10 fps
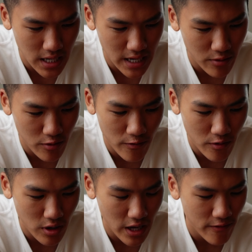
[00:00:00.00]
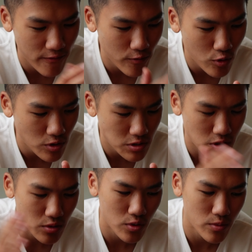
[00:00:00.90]
out of f4
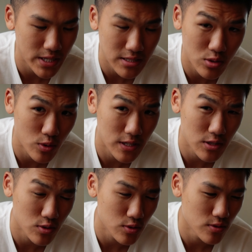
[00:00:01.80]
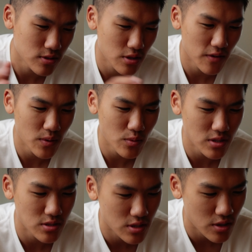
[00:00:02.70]
to all the way to 22. So if you
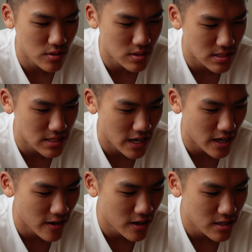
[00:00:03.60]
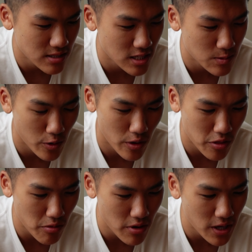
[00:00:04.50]
wanted to go to say
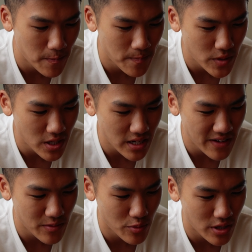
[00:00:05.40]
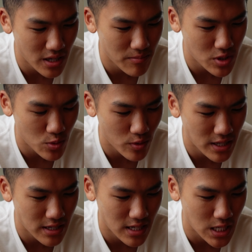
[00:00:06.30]
6.3, you kind of have to put it in
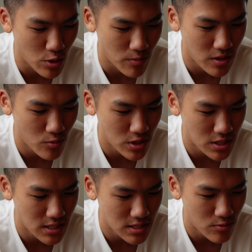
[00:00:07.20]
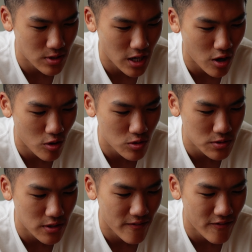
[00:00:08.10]
between an increment, which it doesn't really
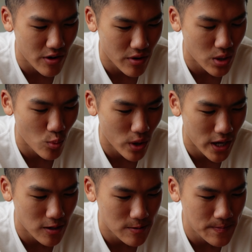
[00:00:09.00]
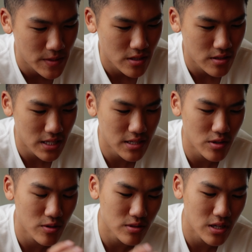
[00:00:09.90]
hold very well. So that is
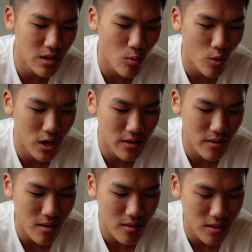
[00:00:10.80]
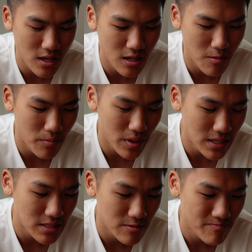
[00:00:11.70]
only one thing,
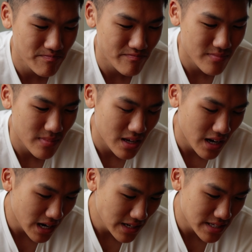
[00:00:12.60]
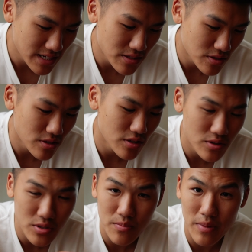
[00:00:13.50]
but I tend to
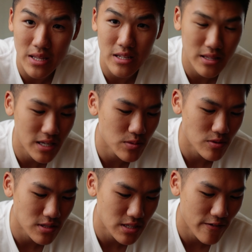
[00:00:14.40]
use mainly these ones,